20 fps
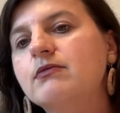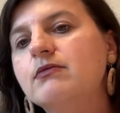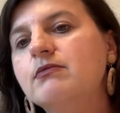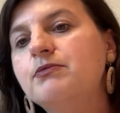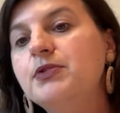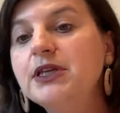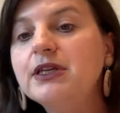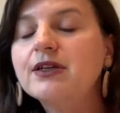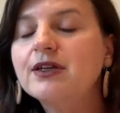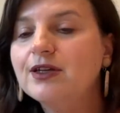
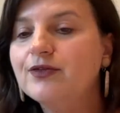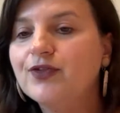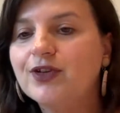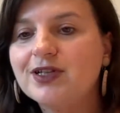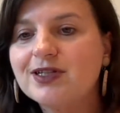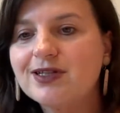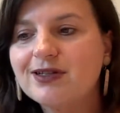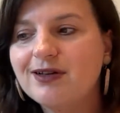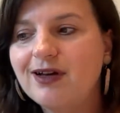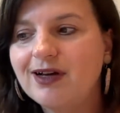being even
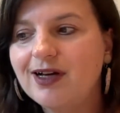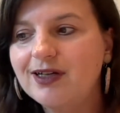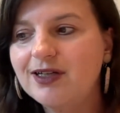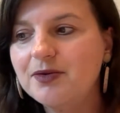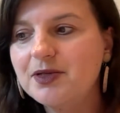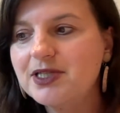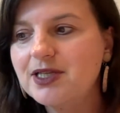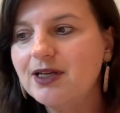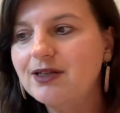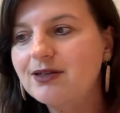
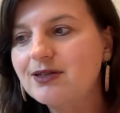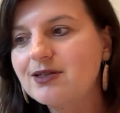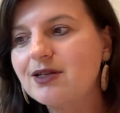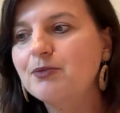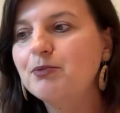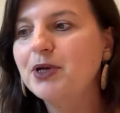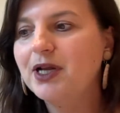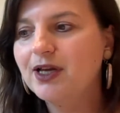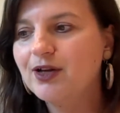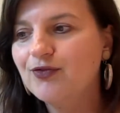academic scientist
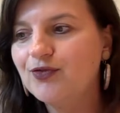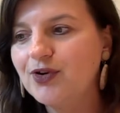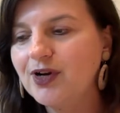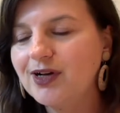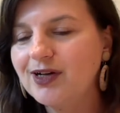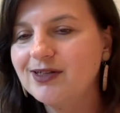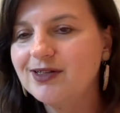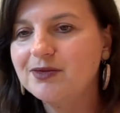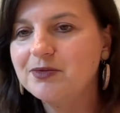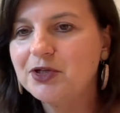and applying for
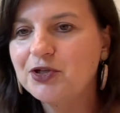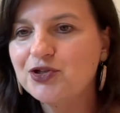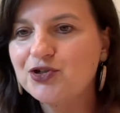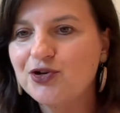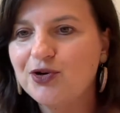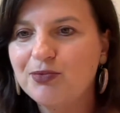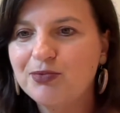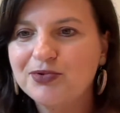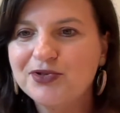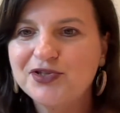academic
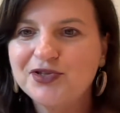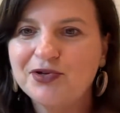jobs.